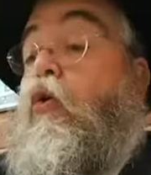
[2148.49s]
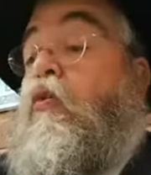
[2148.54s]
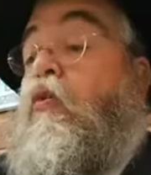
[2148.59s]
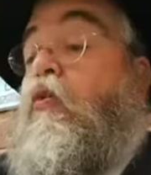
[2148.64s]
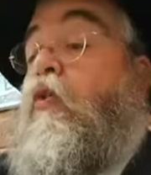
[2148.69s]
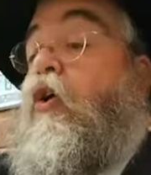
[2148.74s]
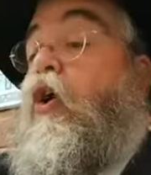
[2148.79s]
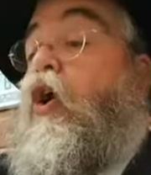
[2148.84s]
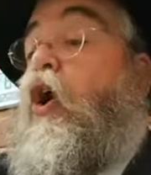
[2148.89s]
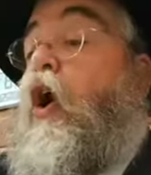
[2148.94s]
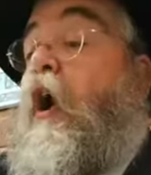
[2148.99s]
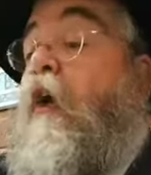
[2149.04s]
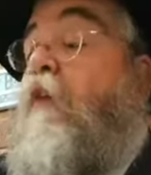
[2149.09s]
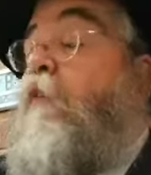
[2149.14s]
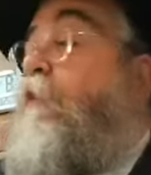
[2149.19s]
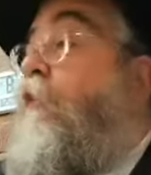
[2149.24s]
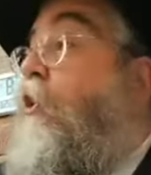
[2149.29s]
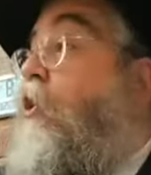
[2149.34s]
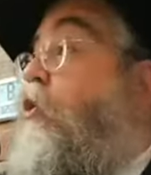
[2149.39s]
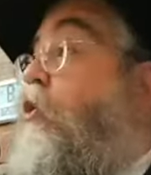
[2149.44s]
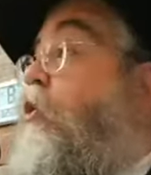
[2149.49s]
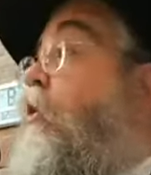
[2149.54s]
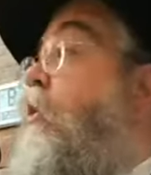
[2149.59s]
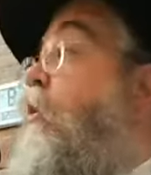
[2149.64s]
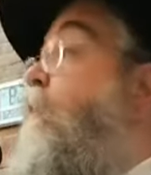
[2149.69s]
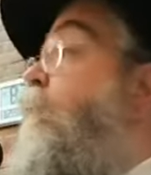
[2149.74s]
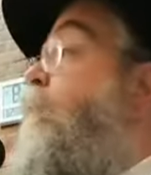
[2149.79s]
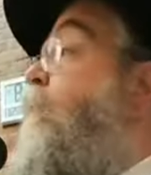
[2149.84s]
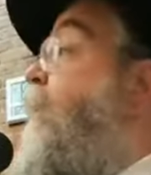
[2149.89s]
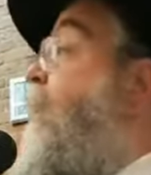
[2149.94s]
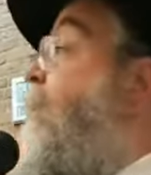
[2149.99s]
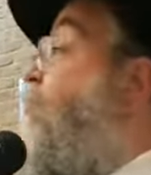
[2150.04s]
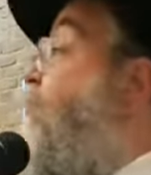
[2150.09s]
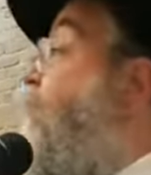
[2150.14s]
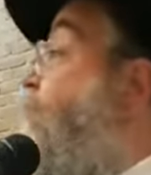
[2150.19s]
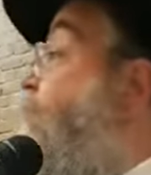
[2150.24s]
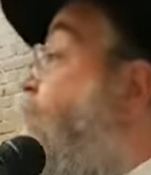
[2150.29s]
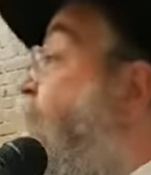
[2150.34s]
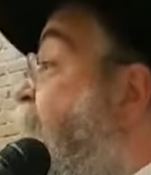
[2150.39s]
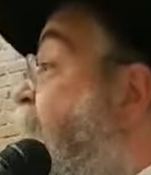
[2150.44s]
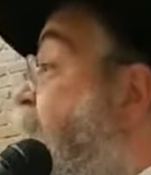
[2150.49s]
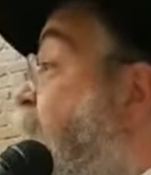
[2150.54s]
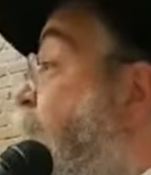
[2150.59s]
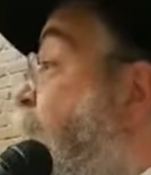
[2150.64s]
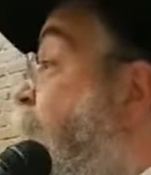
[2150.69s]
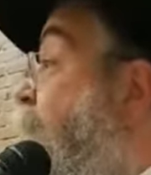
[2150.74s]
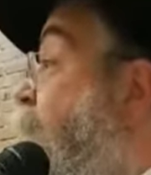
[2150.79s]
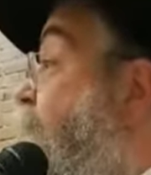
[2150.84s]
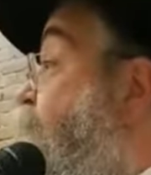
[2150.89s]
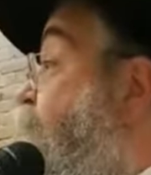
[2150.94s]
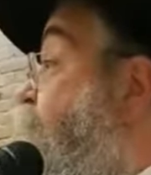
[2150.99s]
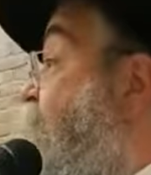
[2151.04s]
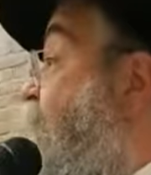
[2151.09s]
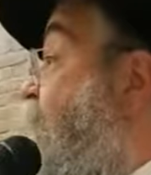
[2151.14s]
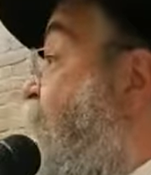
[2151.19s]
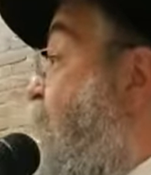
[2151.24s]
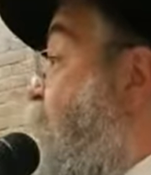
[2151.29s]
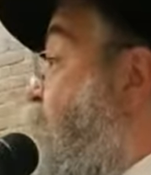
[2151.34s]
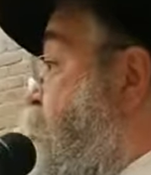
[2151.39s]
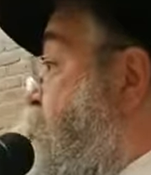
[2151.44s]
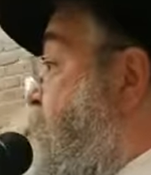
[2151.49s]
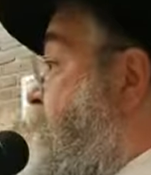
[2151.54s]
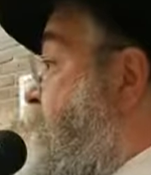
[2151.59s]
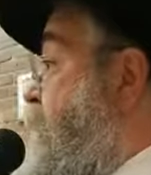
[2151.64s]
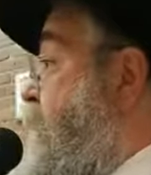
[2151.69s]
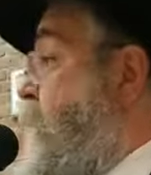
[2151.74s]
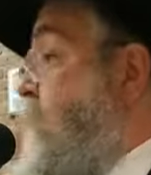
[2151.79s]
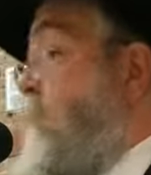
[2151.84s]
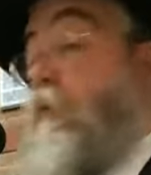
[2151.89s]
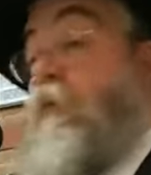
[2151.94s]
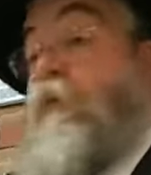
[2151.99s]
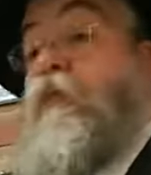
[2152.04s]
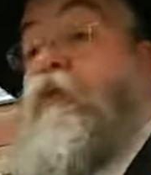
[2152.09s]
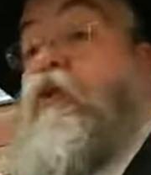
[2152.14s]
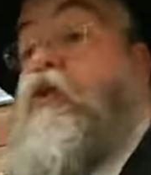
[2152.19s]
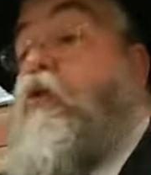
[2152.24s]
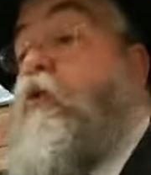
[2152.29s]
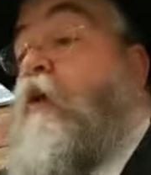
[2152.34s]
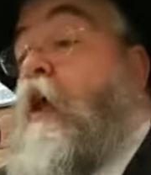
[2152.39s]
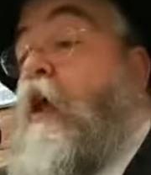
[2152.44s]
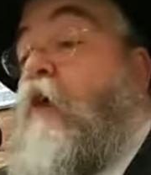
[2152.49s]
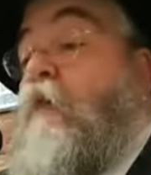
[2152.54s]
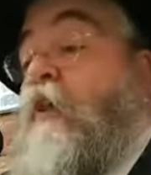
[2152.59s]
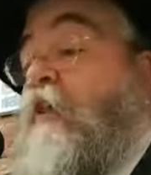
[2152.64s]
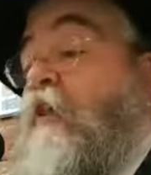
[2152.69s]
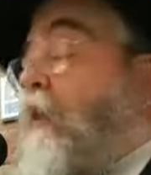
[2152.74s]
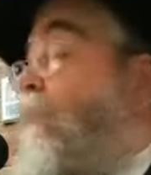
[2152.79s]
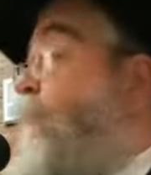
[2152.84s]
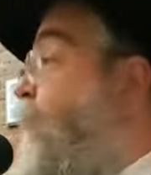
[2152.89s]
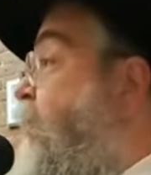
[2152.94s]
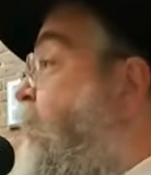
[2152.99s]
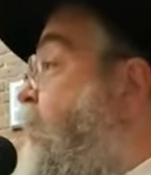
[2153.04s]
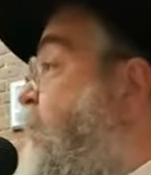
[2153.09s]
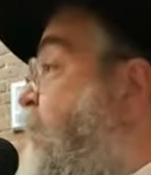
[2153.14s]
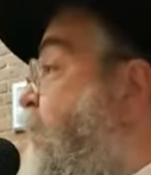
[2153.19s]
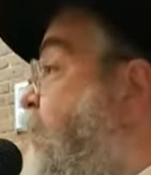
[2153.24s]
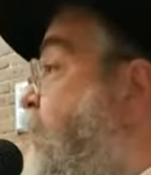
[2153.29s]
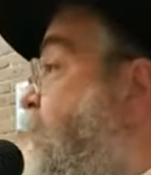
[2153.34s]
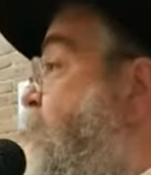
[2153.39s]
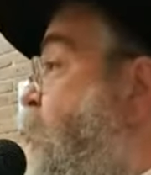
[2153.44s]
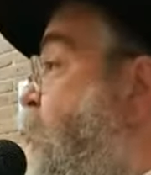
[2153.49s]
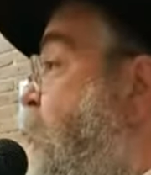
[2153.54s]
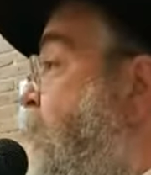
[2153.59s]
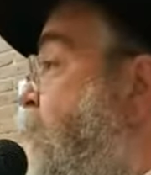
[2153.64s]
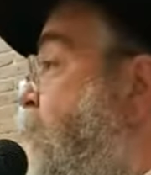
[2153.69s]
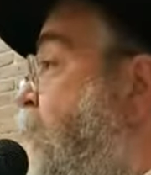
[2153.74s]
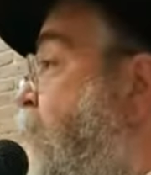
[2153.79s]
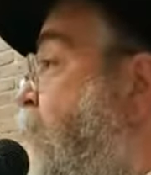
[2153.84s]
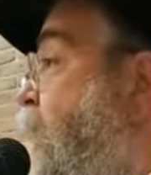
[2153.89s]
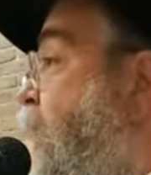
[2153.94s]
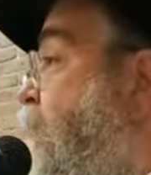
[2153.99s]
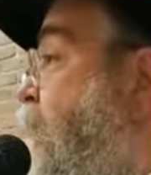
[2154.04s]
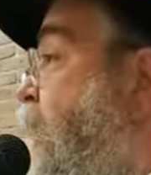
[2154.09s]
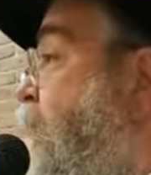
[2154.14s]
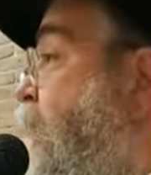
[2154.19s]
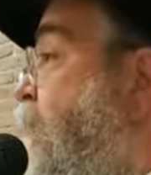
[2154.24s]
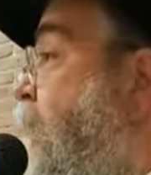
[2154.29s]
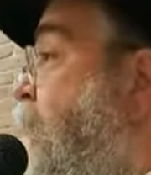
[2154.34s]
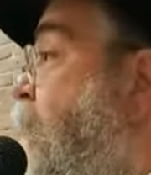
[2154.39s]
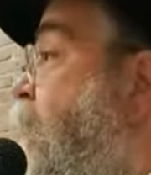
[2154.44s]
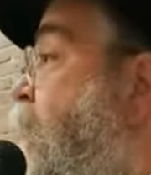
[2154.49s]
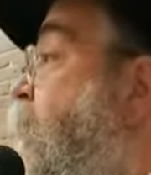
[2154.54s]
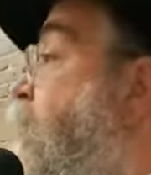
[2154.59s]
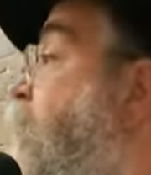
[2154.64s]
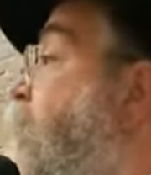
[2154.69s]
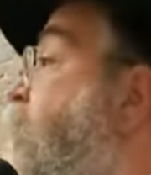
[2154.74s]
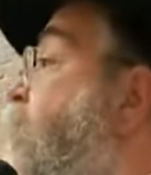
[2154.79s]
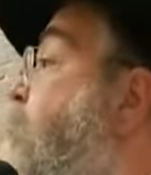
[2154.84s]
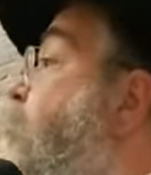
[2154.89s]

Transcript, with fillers: zchus It's freedom of religion. Do you hear what that freedom could ever just said?